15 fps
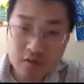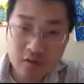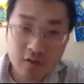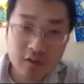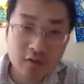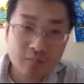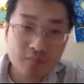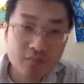
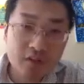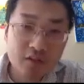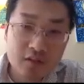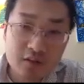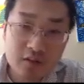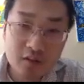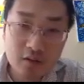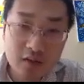Okay,
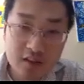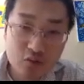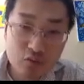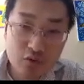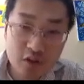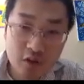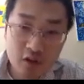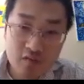so let's
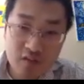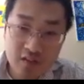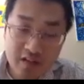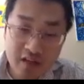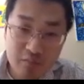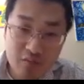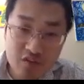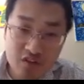recall that
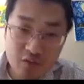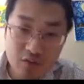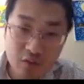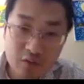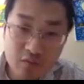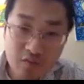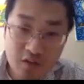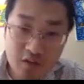
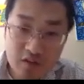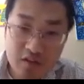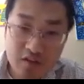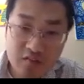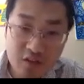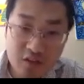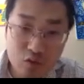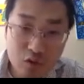M0
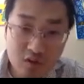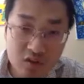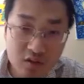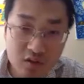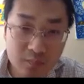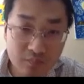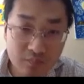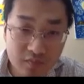is this
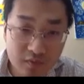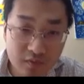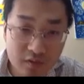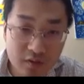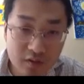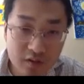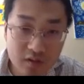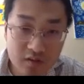quantity.
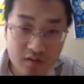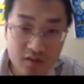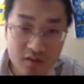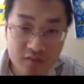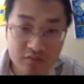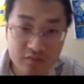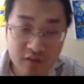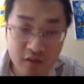It
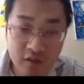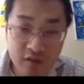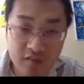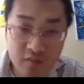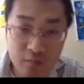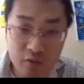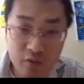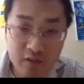is
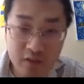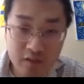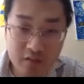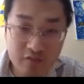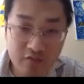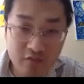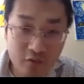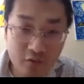the product
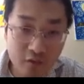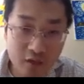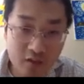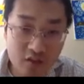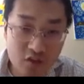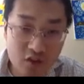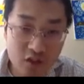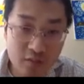for
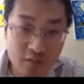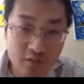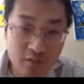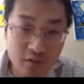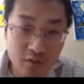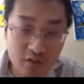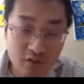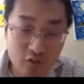Sj
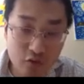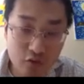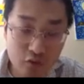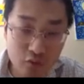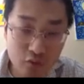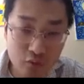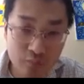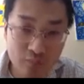belonging
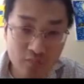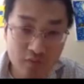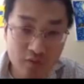to